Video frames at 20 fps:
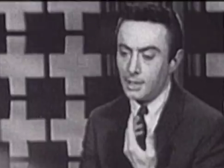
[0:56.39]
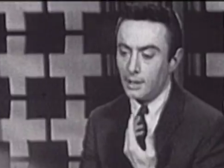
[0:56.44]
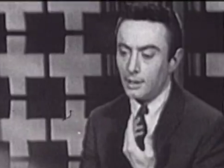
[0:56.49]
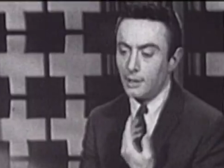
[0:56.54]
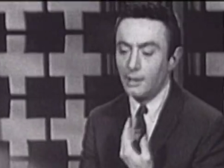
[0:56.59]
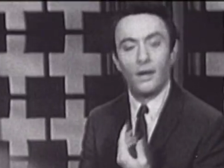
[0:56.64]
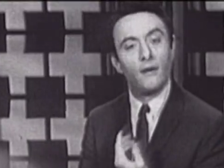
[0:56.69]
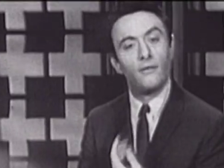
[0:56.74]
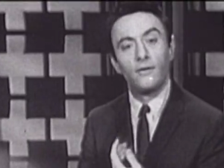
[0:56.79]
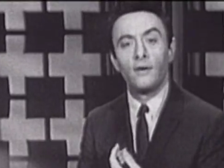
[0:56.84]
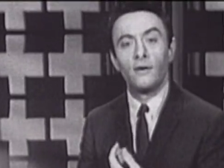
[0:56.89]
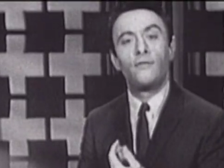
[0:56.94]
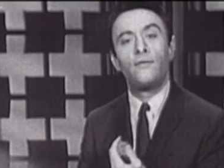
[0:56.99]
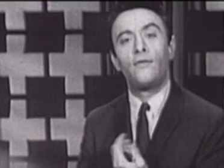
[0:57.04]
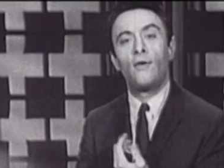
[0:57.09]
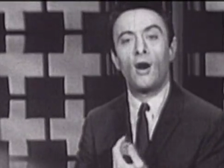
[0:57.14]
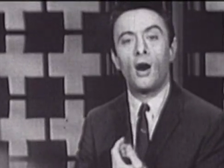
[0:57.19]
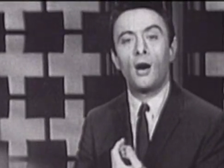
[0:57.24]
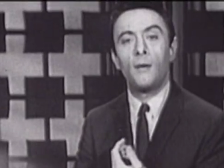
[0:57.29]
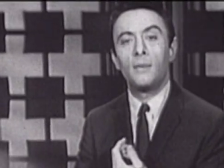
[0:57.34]
Governor
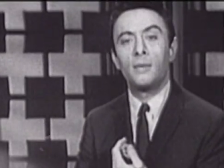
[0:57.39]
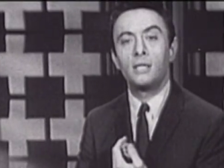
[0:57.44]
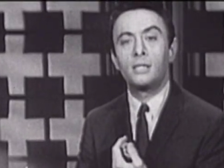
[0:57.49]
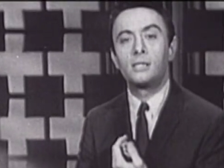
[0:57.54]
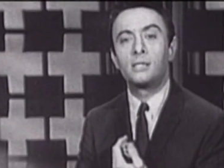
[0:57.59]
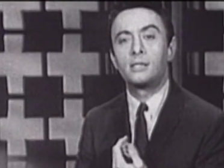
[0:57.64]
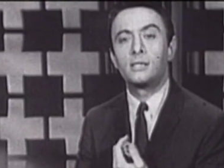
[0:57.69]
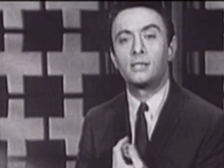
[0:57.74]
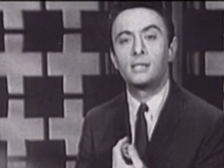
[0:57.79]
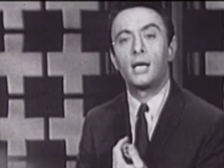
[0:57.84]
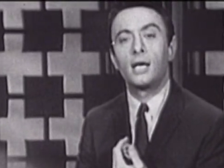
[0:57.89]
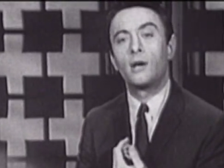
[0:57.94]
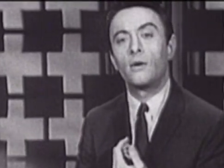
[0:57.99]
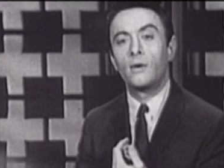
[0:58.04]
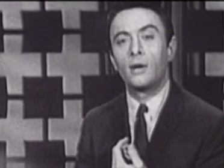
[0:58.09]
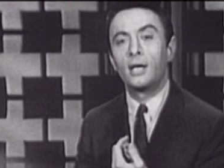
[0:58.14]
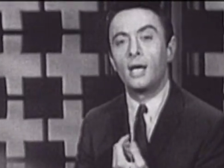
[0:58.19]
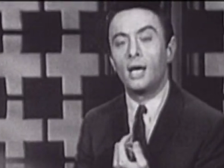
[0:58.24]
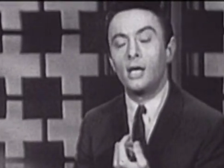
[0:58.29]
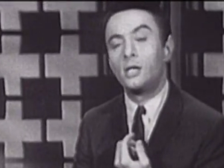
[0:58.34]
Faubus,
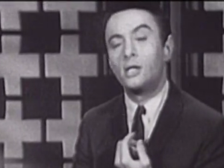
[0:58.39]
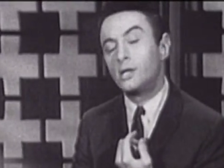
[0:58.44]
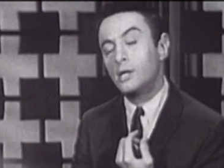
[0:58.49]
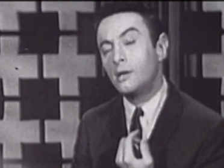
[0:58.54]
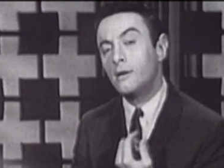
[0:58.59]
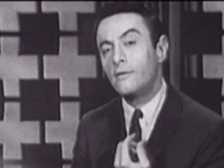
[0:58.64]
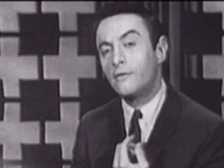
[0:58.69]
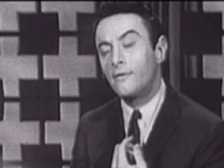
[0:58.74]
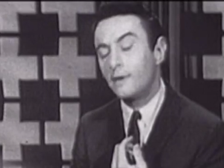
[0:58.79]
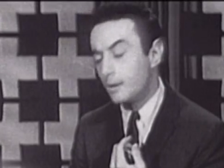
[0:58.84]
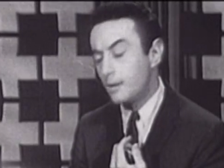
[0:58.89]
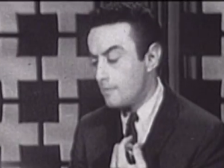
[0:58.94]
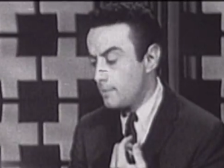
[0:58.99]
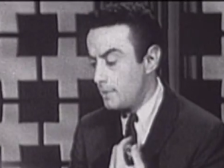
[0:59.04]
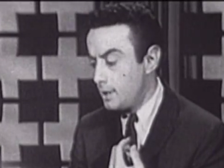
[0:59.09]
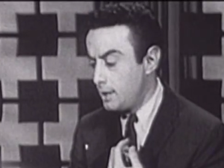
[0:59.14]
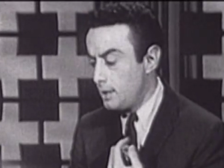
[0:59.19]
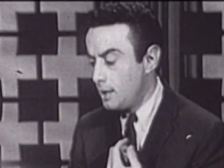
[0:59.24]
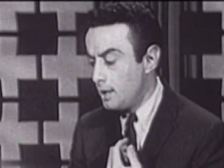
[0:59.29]
segregation offend me.